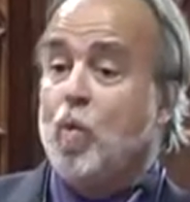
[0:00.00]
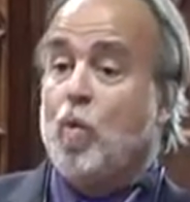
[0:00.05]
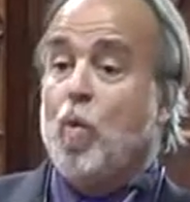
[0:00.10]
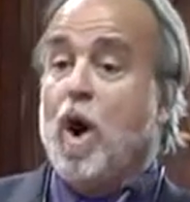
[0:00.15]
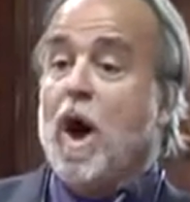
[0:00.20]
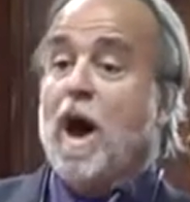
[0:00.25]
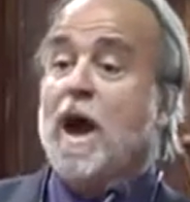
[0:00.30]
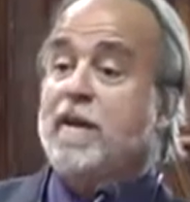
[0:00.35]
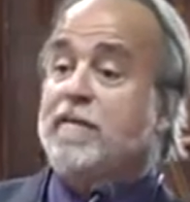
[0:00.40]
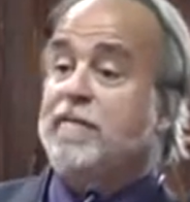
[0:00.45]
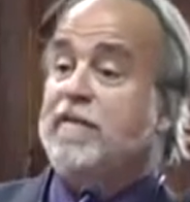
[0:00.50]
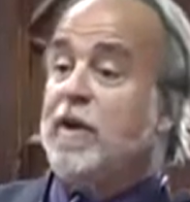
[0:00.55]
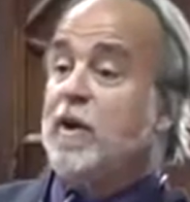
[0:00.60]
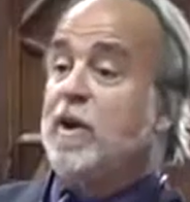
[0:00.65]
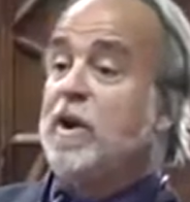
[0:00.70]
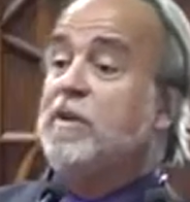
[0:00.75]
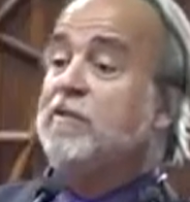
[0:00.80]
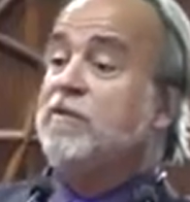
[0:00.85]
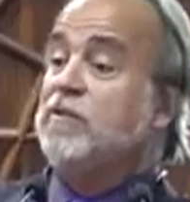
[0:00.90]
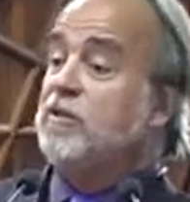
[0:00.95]
wide
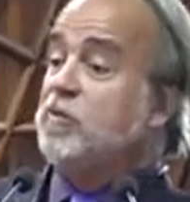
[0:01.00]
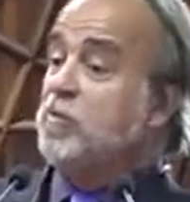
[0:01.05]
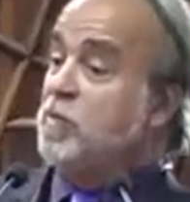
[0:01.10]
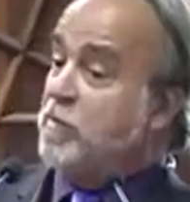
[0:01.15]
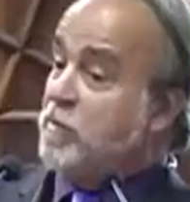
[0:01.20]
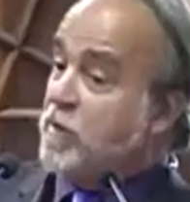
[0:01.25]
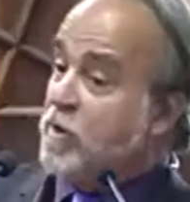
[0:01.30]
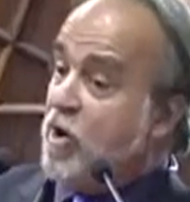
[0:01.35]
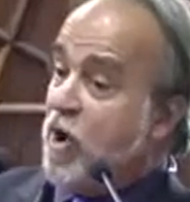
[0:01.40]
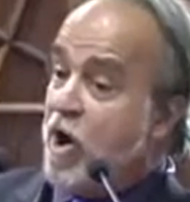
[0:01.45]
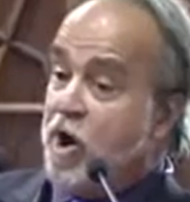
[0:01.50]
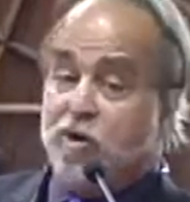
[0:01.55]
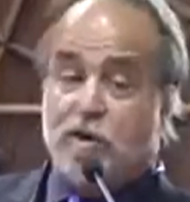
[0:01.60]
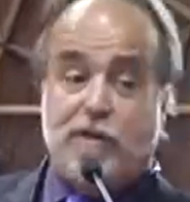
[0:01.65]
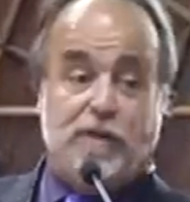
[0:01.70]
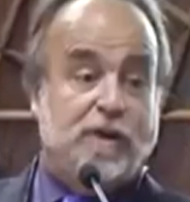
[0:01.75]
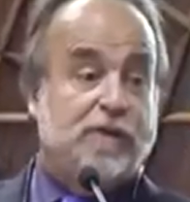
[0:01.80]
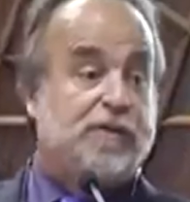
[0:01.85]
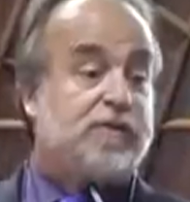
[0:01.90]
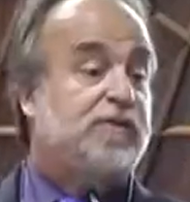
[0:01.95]
variances with regard to
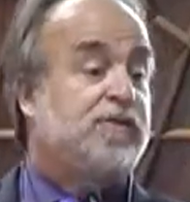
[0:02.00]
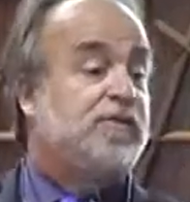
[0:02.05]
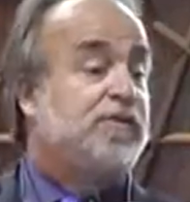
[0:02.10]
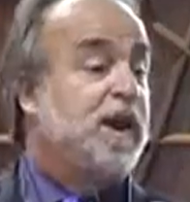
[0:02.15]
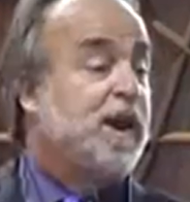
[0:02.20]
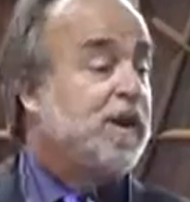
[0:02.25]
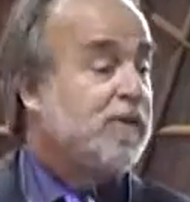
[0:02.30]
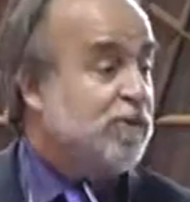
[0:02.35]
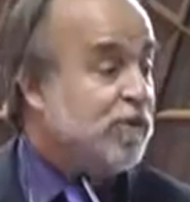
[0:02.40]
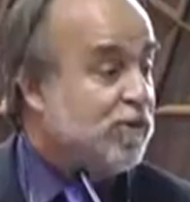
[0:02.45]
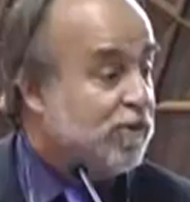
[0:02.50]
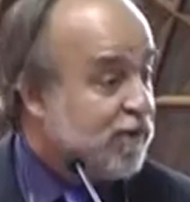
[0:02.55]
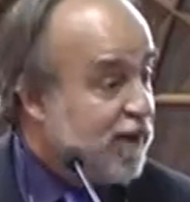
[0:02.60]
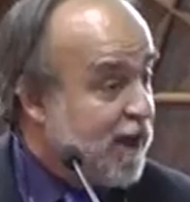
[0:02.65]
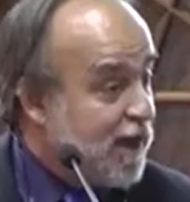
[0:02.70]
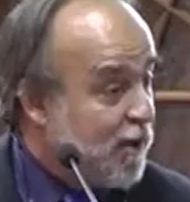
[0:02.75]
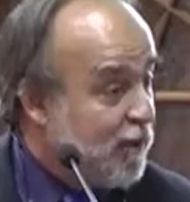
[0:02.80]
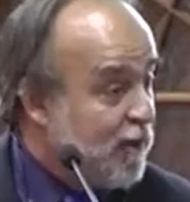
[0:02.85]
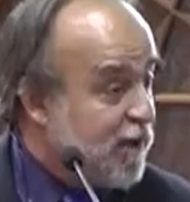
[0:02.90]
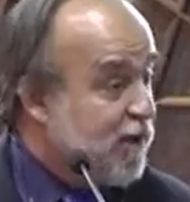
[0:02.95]
the sectors
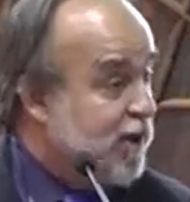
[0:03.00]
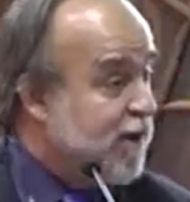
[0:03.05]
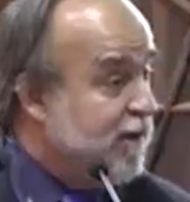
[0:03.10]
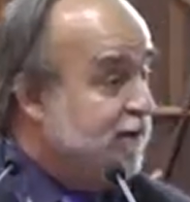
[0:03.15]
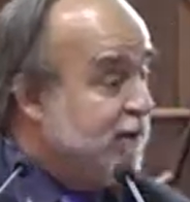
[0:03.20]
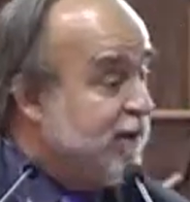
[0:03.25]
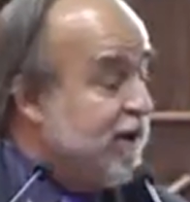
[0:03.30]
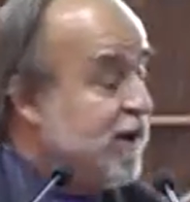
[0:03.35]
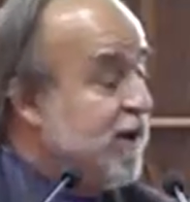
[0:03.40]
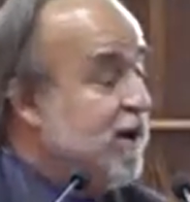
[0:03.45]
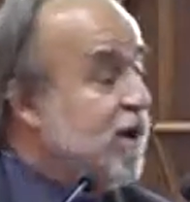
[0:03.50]
that are recovering,